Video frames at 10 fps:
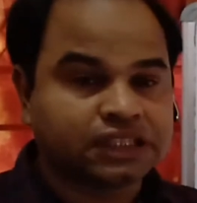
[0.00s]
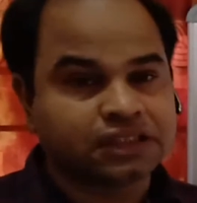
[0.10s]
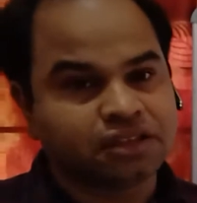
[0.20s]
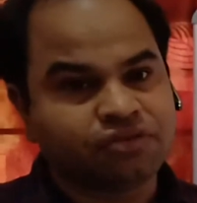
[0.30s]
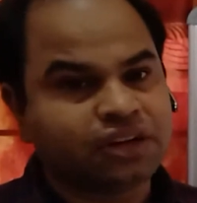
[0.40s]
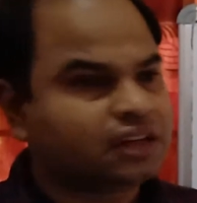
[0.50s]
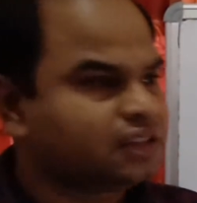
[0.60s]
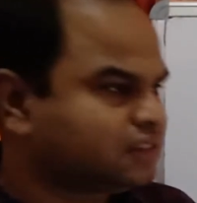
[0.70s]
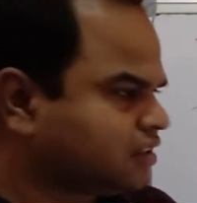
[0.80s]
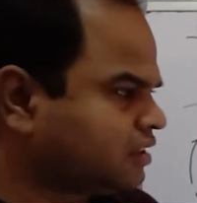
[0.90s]
The field
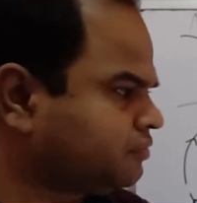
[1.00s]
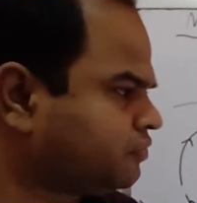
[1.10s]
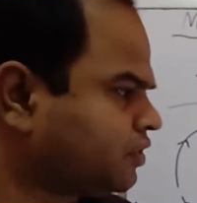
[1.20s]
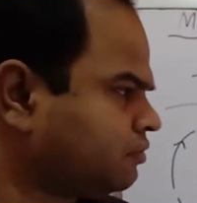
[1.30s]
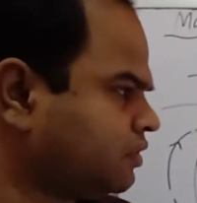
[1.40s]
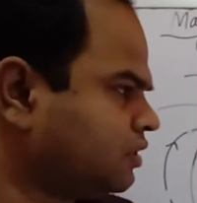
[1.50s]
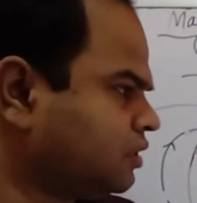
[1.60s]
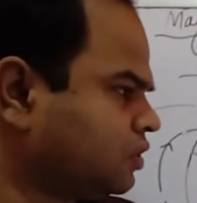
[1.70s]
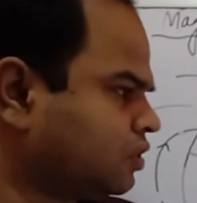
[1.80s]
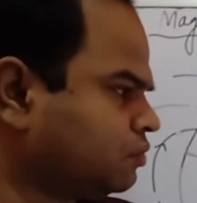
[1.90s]
lines are from
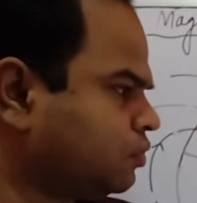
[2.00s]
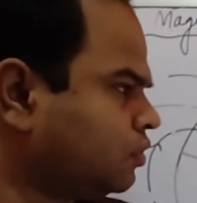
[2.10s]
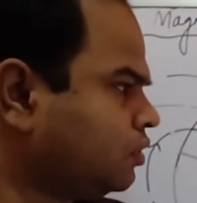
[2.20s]
North Pole